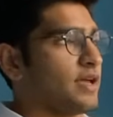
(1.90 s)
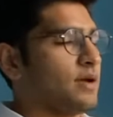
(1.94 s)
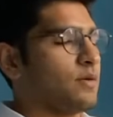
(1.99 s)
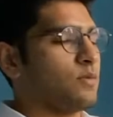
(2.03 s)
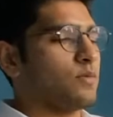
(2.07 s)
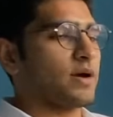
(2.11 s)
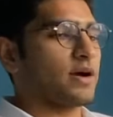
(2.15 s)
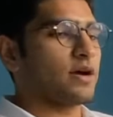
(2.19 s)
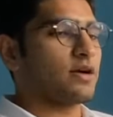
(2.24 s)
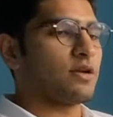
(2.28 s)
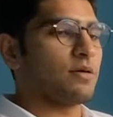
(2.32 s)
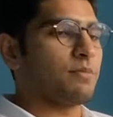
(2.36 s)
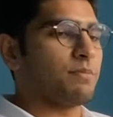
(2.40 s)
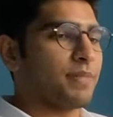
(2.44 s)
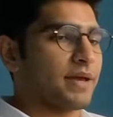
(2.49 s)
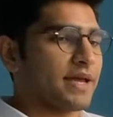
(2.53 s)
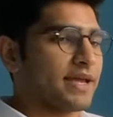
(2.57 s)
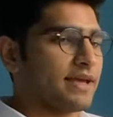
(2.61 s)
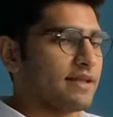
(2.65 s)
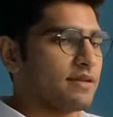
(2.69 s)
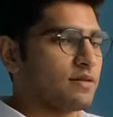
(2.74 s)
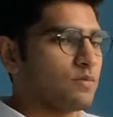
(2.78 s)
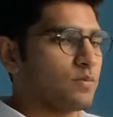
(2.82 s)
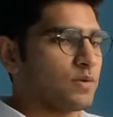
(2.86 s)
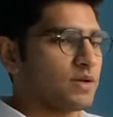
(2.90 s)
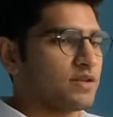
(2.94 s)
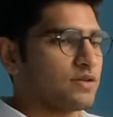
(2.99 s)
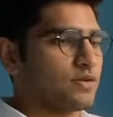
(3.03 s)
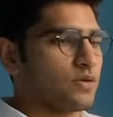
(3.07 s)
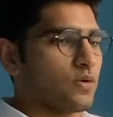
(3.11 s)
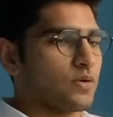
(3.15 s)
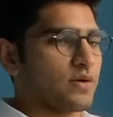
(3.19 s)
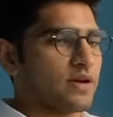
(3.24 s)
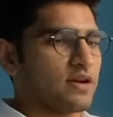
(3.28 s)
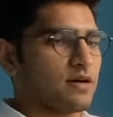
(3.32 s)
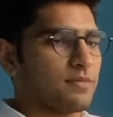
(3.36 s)
Today, we're going to
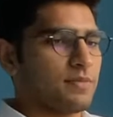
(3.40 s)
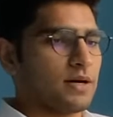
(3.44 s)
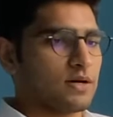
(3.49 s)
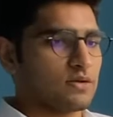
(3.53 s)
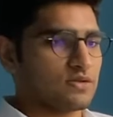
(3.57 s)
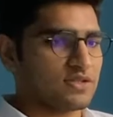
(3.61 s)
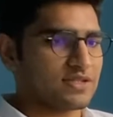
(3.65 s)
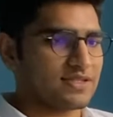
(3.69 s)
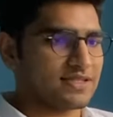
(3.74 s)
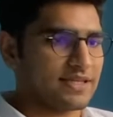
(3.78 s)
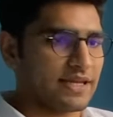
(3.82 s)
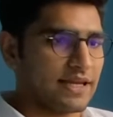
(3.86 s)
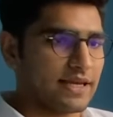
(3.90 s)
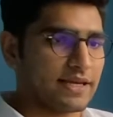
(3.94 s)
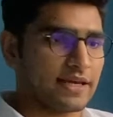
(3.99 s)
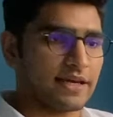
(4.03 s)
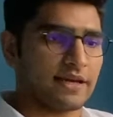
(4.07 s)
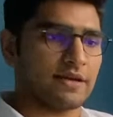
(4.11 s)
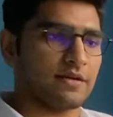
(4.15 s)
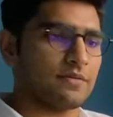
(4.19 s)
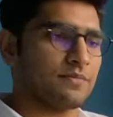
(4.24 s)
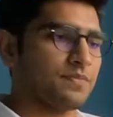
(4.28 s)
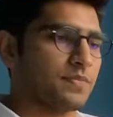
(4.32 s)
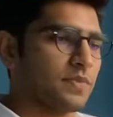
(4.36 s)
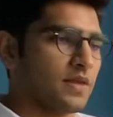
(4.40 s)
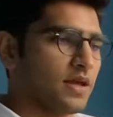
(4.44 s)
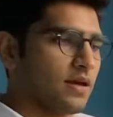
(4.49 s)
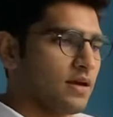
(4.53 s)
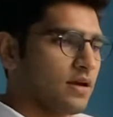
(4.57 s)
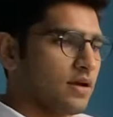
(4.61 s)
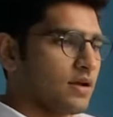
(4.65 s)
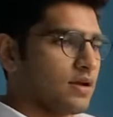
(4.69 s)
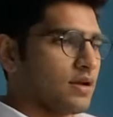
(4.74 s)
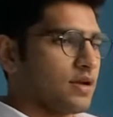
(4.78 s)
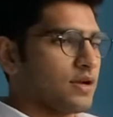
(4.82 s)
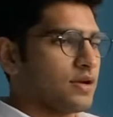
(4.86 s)
begin with talking about staking.
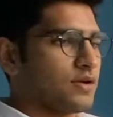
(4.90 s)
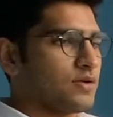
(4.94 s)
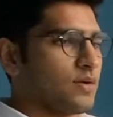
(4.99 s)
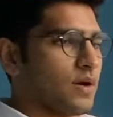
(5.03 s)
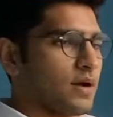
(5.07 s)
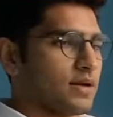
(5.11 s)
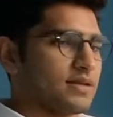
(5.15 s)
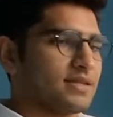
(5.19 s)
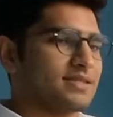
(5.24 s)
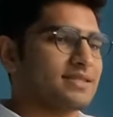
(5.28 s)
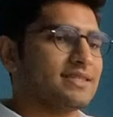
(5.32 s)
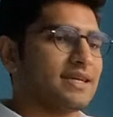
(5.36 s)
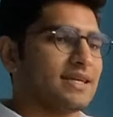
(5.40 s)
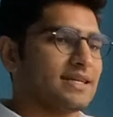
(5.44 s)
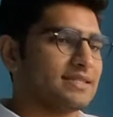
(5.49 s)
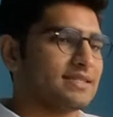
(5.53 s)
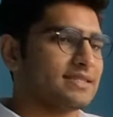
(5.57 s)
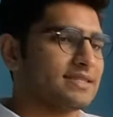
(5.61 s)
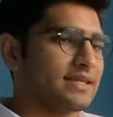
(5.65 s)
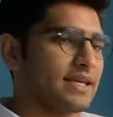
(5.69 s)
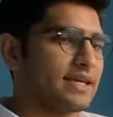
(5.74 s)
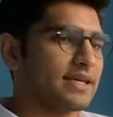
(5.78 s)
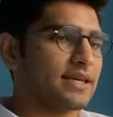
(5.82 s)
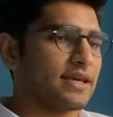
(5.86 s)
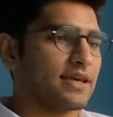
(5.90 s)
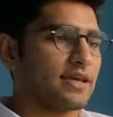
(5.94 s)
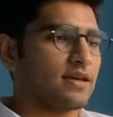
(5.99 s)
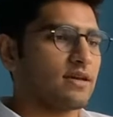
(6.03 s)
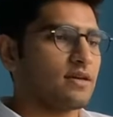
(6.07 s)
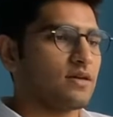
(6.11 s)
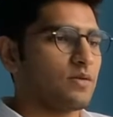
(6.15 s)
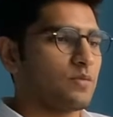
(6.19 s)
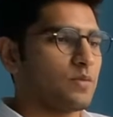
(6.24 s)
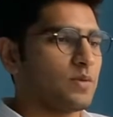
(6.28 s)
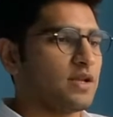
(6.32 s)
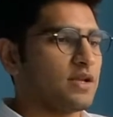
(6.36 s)
To understand
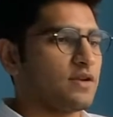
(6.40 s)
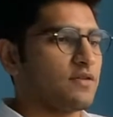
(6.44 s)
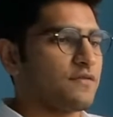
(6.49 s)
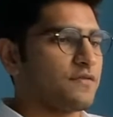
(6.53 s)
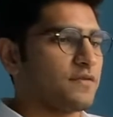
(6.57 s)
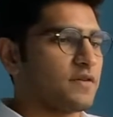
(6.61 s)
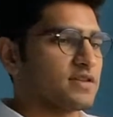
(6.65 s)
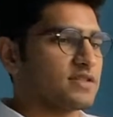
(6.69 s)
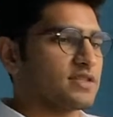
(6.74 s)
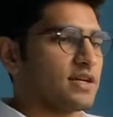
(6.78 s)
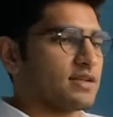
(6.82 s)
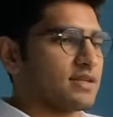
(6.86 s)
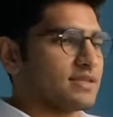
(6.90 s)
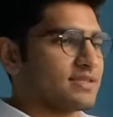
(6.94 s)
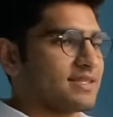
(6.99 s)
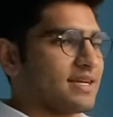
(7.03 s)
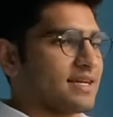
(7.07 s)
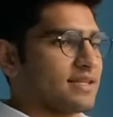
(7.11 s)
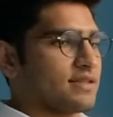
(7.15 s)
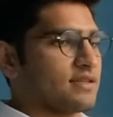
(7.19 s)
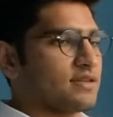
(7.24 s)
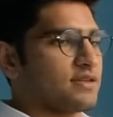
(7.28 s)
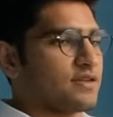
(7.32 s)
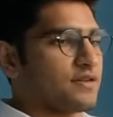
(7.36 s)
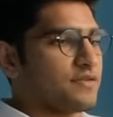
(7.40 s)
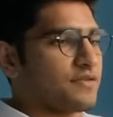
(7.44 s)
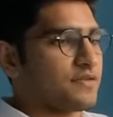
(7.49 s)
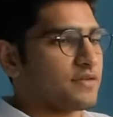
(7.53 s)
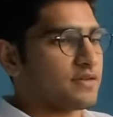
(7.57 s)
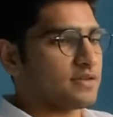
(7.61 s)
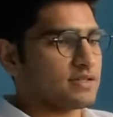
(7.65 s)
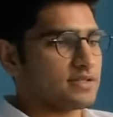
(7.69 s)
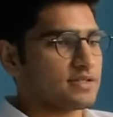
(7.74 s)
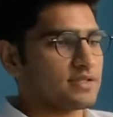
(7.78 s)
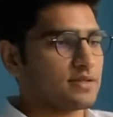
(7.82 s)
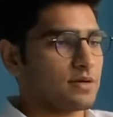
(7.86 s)
staking, we need to first understand the
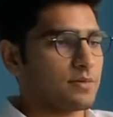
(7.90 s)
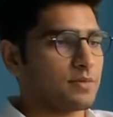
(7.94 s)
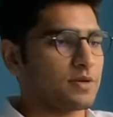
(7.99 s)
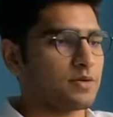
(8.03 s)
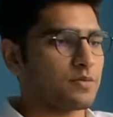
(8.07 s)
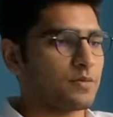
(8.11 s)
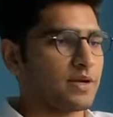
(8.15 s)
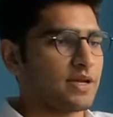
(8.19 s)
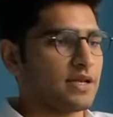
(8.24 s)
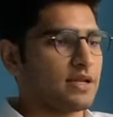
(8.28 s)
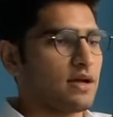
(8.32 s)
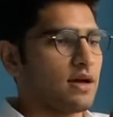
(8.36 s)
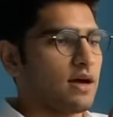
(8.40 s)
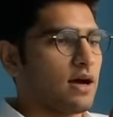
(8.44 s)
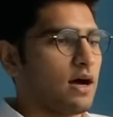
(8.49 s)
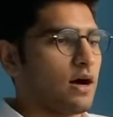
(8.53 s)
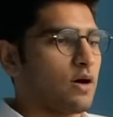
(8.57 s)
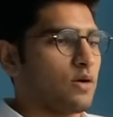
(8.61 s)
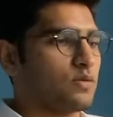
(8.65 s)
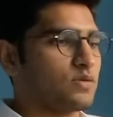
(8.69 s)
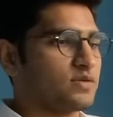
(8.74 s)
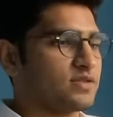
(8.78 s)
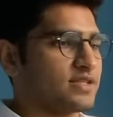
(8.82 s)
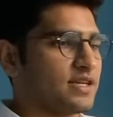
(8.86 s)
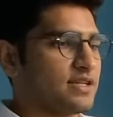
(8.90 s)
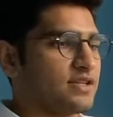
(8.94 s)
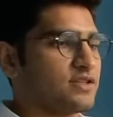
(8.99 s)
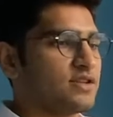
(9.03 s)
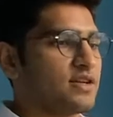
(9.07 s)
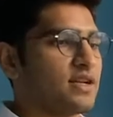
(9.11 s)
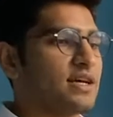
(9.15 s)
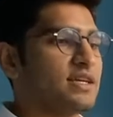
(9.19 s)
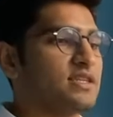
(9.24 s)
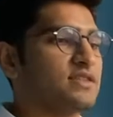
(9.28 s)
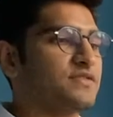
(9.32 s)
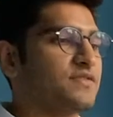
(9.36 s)
difference between how
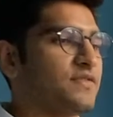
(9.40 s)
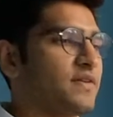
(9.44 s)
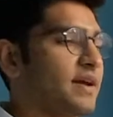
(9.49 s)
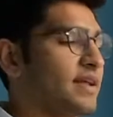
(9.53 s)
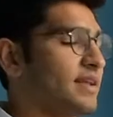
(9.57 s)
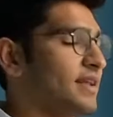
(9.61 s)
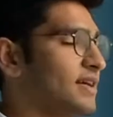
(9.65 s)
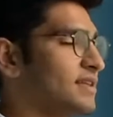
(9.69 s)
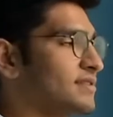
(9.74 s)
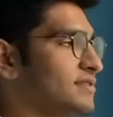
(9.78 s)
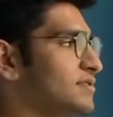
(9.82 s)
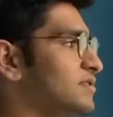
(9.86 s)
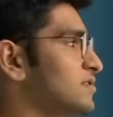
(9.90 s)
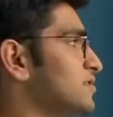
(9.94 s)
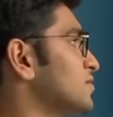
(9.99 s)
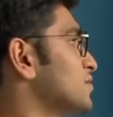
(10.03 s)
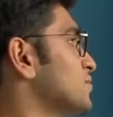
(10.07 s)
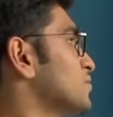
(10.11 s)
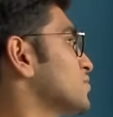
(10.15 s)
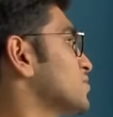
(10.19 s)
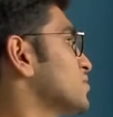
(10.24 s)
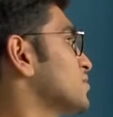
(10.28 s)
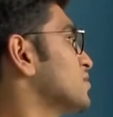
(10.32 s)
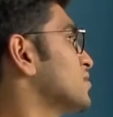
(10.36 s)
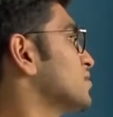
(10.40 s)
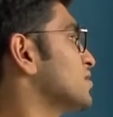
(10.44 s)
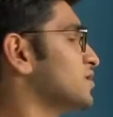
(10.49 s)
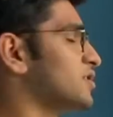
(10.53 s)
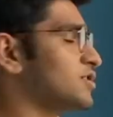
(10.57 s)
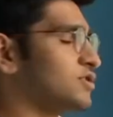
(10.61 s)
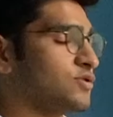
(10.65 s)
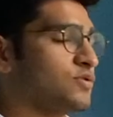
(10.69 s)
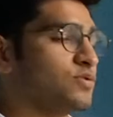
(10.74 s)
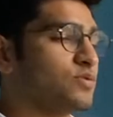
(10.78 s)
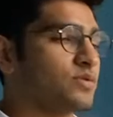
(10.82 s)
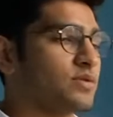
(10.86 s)
centralized finance institutions
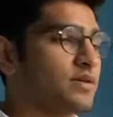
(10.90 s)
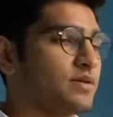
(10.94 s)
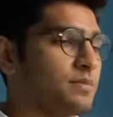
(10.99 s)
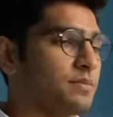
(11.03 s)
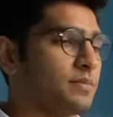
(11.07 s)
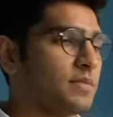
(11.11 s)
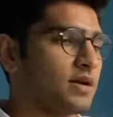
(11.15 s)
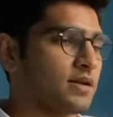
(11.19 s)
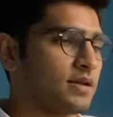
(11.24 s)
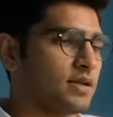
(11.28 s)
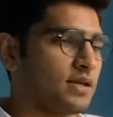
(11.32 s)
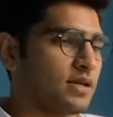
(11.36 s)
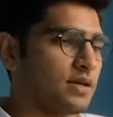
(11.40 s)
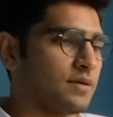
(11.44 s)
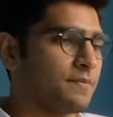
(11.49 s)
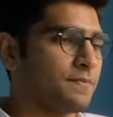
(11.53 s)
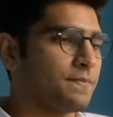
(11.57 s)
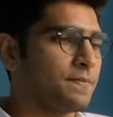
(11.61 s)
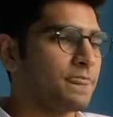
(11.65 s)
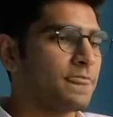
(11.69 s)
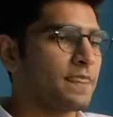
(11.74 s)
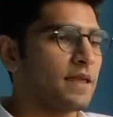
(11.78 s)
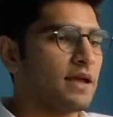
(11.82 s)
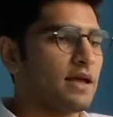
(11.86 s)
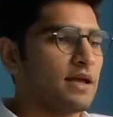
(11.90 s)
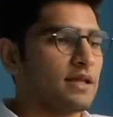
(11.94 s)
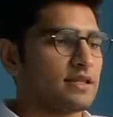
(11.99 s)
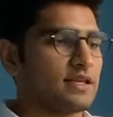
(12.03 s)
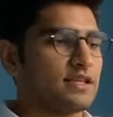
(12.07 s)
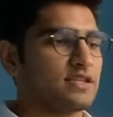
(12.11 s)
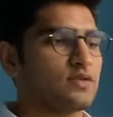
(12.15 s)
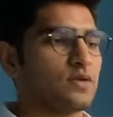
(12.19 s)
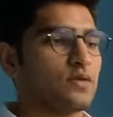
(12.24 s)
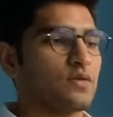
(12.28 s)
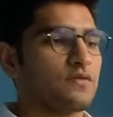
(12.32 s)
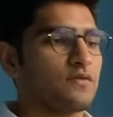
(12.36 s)
issue money.
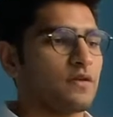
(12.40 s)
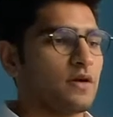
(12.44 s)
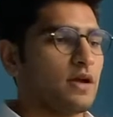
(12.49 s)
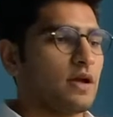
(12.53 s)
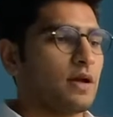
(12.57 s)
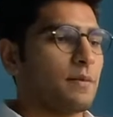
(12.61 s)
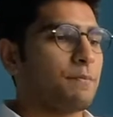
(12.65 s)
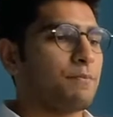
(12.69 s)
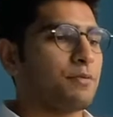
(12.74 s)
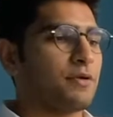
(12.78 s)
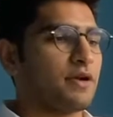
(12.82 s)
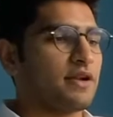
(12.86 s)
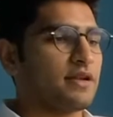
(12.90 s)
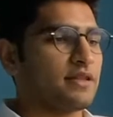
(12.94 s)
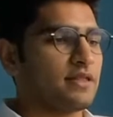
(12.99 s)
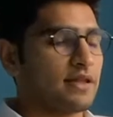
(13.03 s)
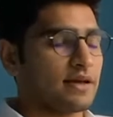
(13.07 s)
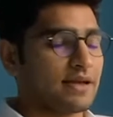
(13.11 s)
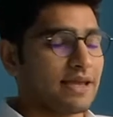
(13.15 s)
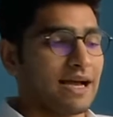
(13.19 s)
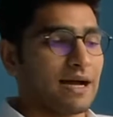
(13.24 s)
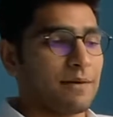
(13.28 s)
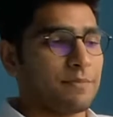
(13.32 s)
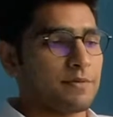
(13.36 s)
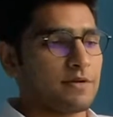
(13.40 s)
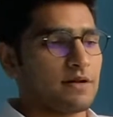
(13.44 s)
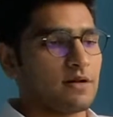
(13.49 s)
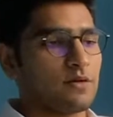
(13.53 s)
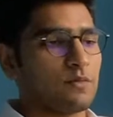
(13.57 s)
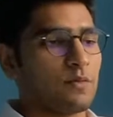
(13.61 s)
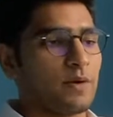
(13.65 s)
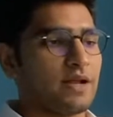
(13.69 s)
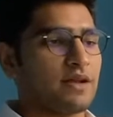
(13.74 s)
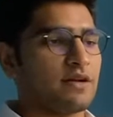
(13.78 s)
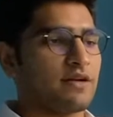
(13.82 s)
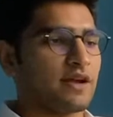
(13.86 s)
They sort of print the
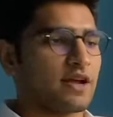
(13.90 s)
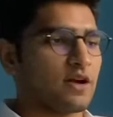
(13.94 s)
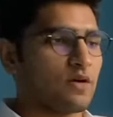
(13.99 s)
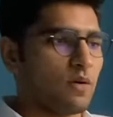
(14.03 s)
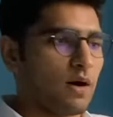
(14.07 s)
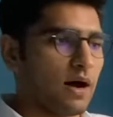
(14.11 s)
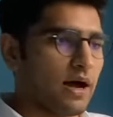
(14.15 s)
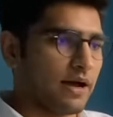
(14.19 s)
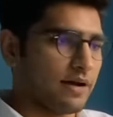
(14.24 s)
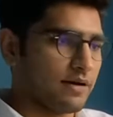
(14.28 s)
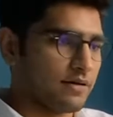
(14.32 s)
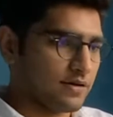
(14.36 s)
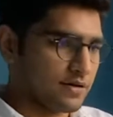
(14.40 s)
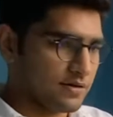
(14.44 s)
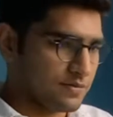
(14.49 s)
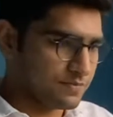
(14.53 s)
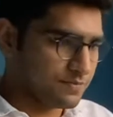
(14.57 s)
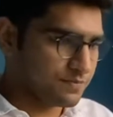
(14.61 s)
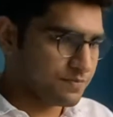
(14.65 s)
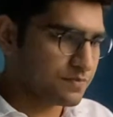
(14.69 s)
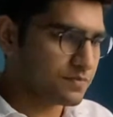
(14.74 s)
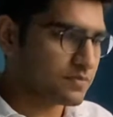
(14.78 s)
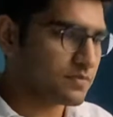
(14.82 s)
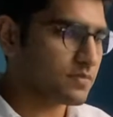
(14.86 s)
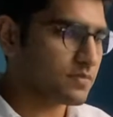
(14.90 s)
capital when required,